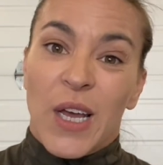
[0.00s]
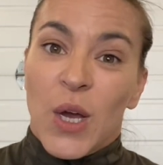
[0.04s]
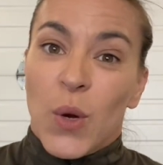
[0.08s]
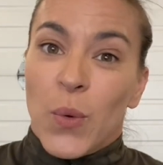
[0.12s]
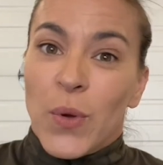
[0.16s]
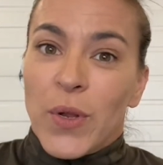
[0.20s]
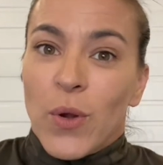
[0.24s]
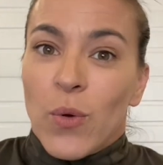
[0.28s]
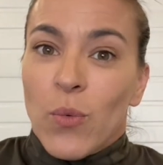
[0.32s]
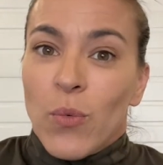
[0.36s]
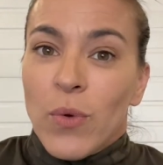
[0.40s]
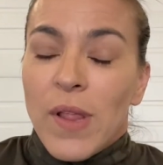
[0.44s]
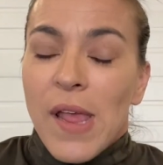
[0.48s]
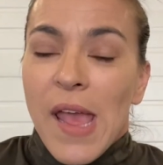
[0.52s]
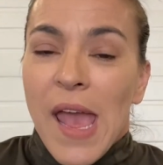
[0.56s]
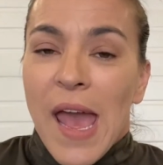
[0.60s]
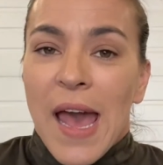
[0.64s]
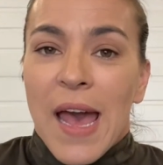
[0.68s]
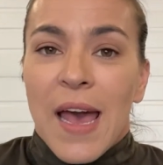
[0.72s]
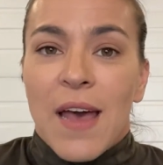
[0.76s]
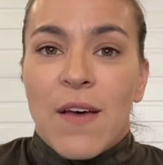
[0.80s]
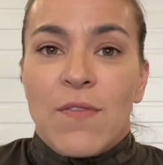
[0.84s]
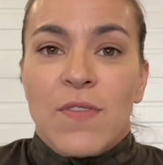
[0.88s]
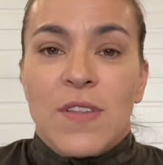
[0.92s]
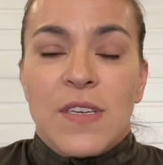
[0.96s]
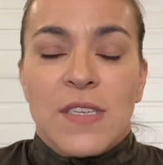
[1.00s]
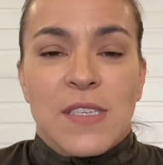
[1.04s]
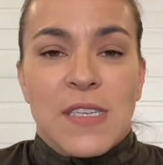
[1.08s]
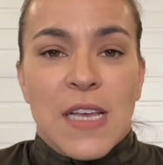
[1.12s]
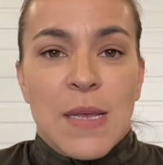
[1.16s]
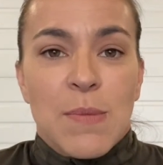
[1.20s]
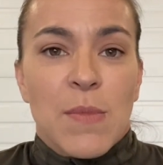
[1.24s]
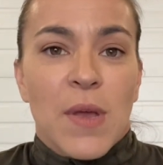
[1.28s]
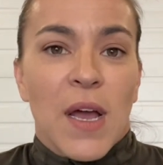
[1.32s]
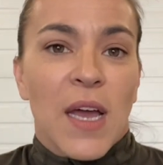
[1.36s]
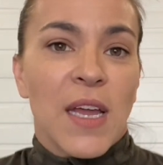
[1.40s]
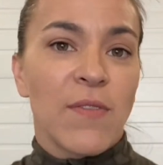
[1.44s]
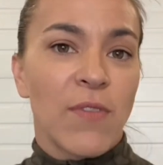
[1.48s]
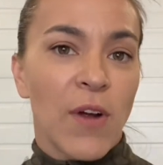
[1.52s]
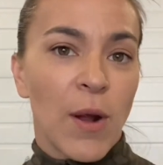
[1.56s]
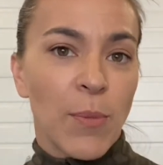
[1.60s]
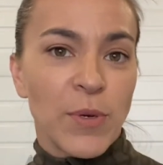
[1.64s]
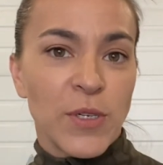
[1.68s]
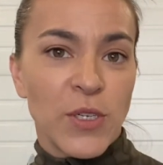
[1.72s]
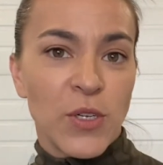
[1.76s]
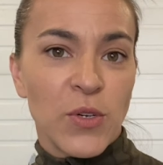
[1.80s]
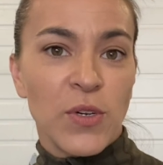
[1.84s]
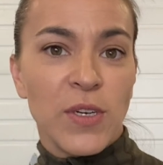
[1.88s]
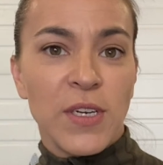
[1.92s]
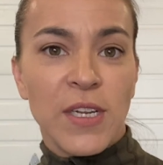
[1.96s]
we don't really have the same kind of
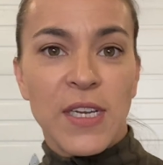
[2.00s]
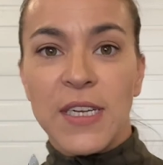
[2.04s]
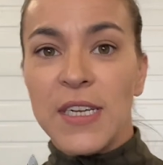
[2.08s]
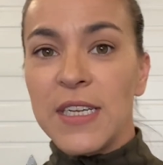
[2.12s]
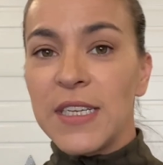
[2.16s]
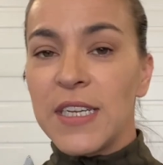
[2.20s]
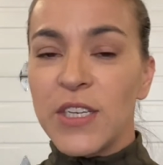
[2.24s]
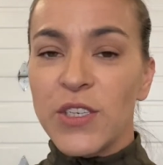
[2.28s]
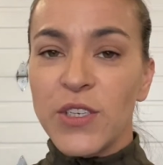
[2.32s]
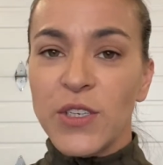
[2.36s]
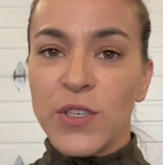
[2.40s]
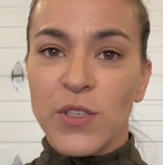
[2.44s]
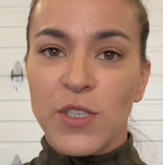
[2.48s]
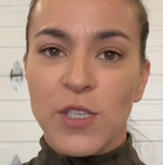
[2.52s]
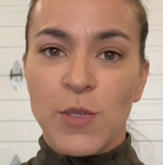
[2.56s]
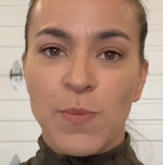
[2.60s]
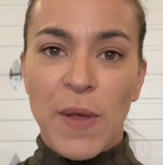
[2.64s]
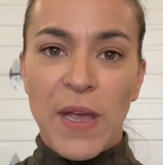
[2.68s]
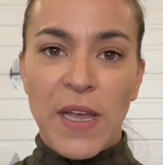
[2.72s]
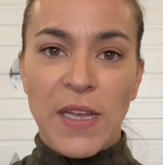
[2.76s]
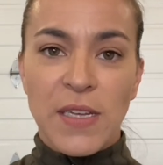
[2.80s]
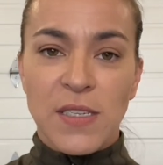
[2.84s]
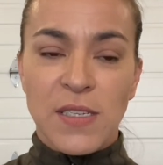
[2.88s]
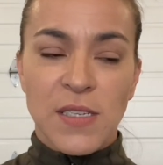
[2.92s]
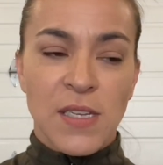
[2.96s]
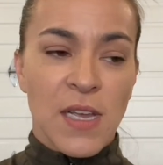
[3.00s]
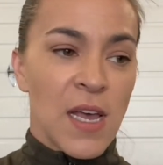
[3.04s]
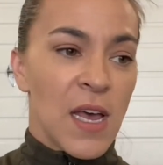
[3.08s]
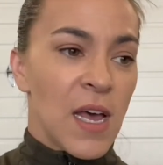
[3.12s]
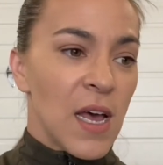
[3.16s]
opportunity in a digital space,